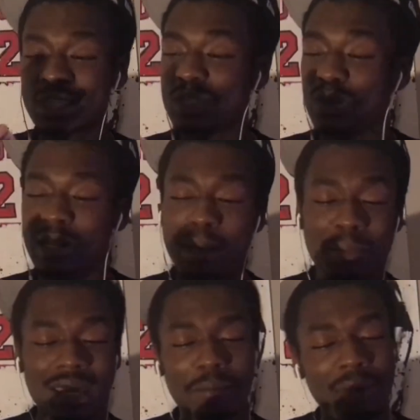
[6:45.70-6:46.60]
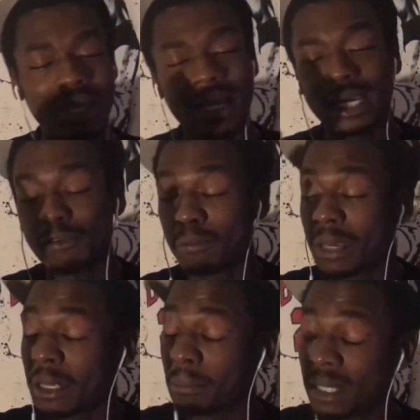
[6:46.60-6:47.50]
That's all I make, man. I never
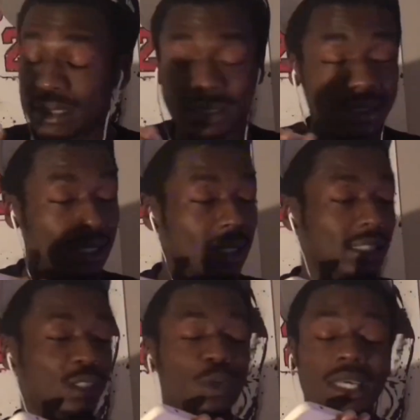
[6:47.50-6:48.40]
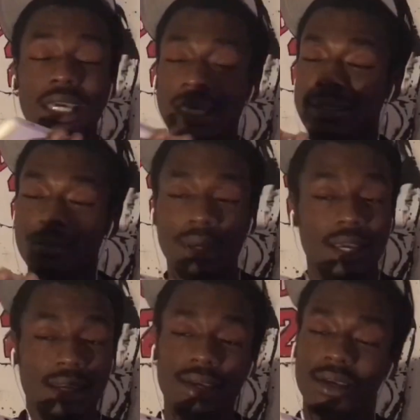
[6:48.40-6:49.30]
make misses. It's only hits, man.
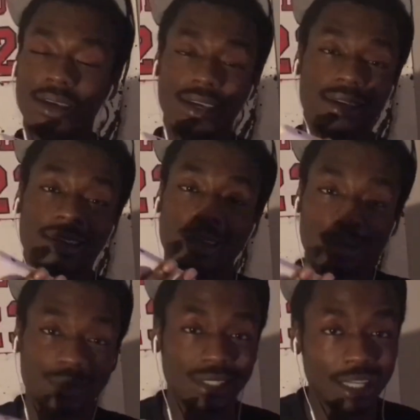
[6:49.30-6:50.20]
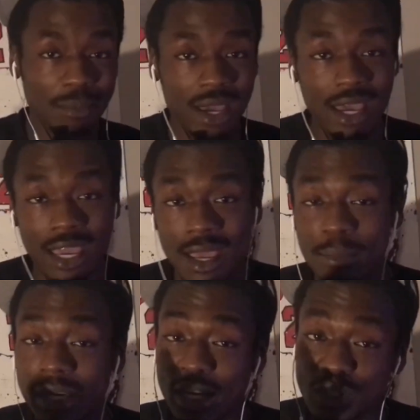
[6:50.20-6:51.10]
You know what I'm saying? But hey, I'm gonna
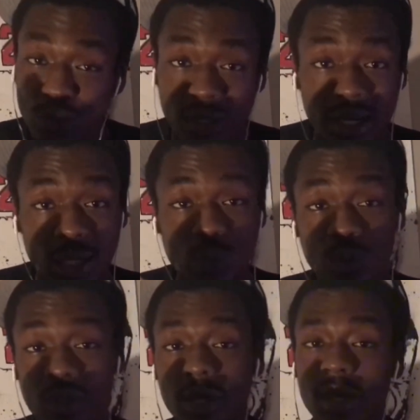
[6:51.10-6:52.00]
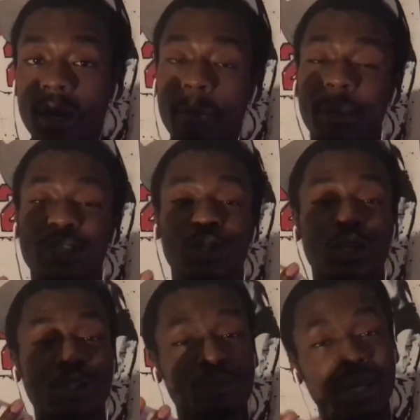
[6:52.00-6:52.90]
catch you on the next one. Make sure y'all
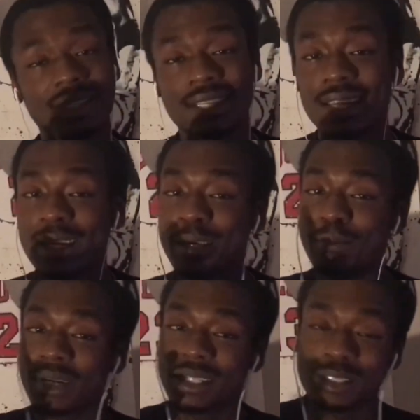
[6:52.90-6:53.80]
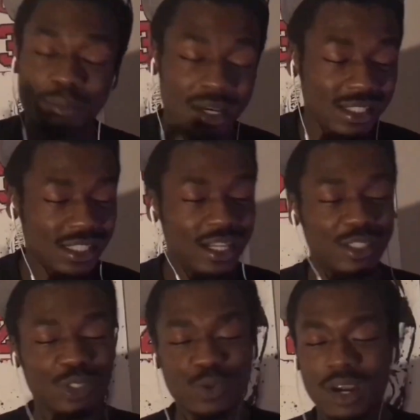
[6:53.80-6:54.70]
smash that like button, smash that
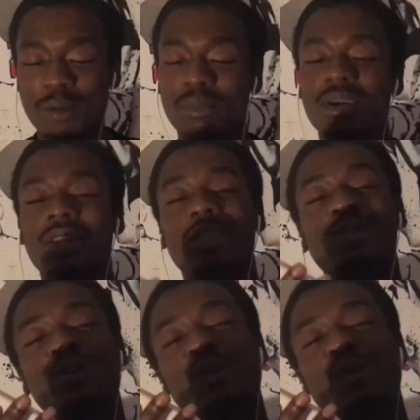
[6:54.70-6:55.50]
subscribe button, turn on